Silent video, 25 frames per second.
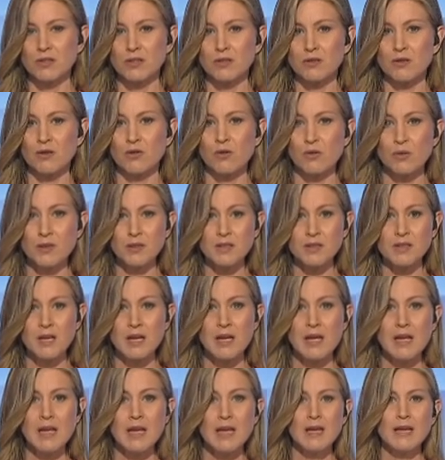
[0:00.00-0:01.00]
Court
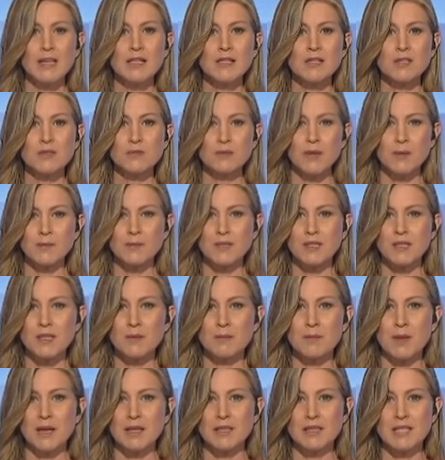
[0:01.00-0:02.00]
interrupted the
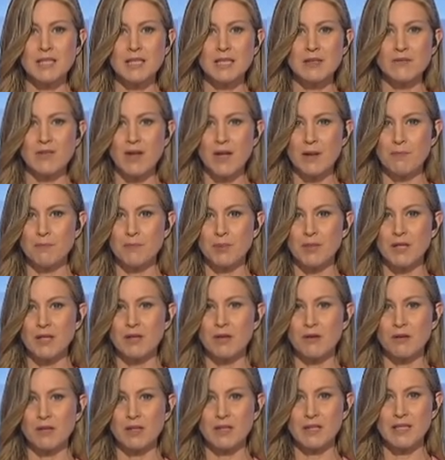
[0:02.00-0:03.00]
mandate of MP
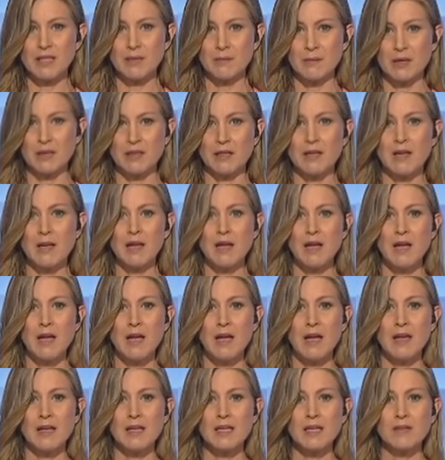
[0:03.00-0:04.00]
Kokedima.
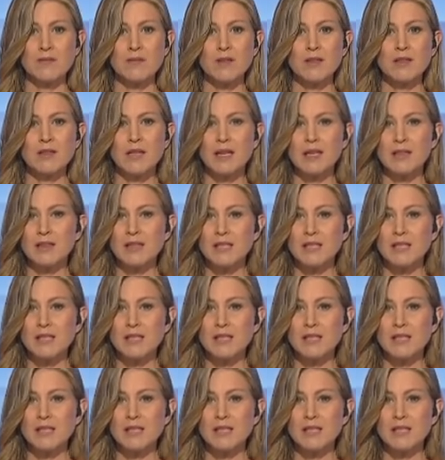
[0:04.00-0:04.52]
Given that the